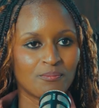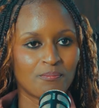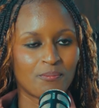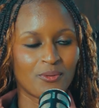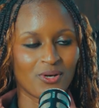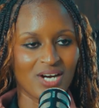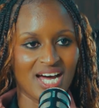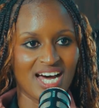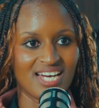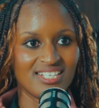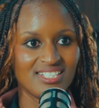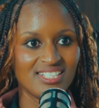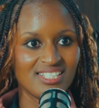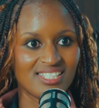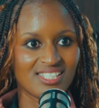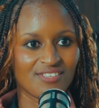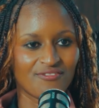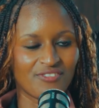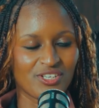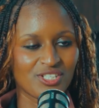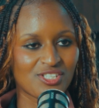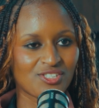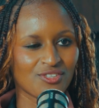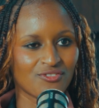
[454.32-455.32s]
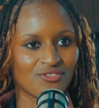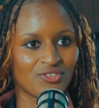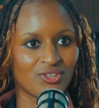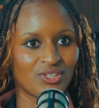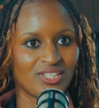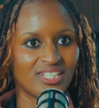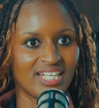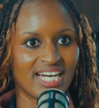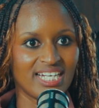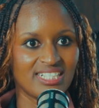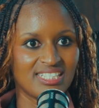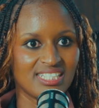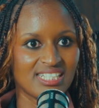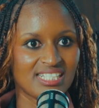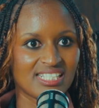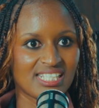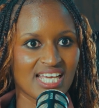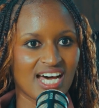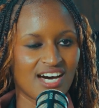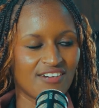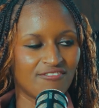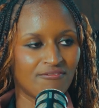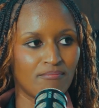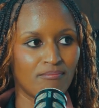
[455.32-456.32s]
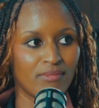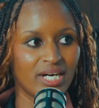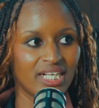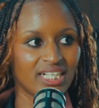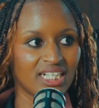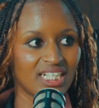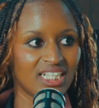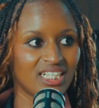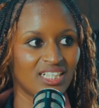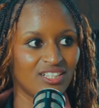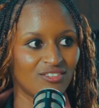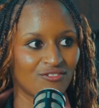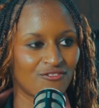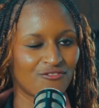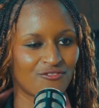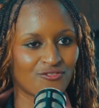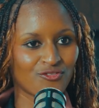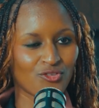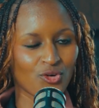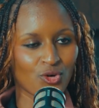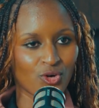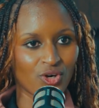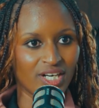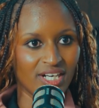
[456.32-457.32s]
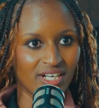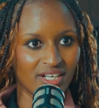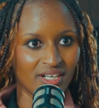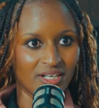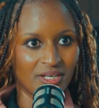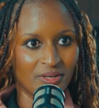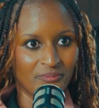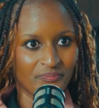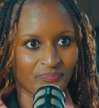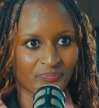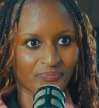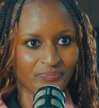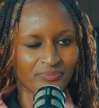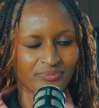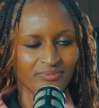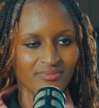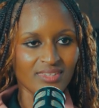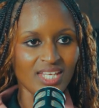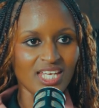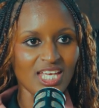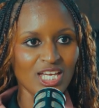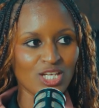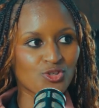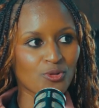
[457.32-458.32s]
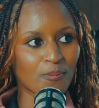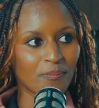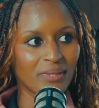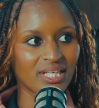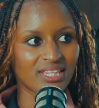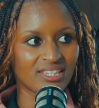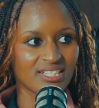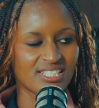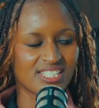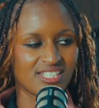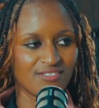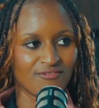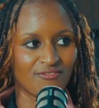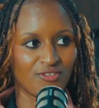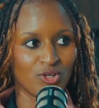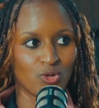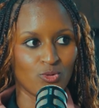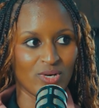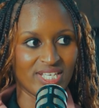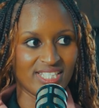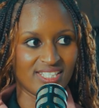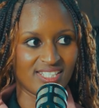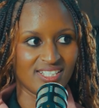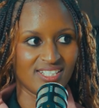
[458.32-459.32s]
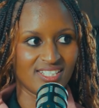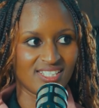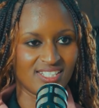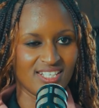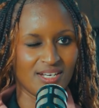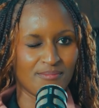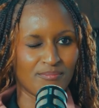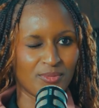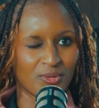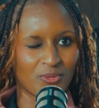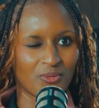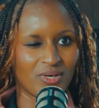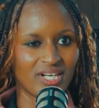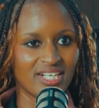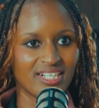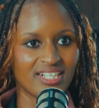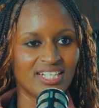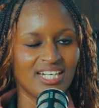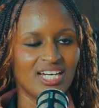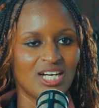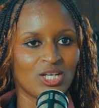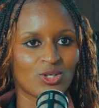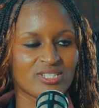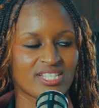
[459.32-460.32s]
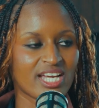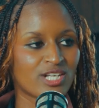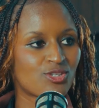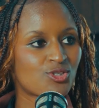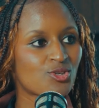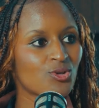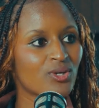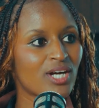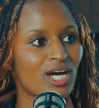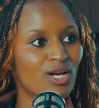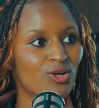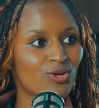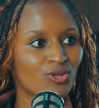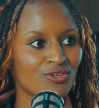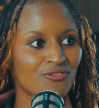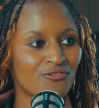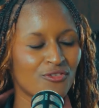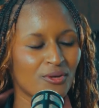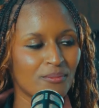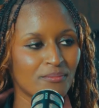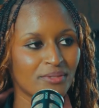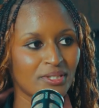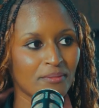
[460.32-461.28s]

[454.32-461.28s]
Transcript: brand, first of all, I didn't have money to pay these influencers, number one, because I took a loan from the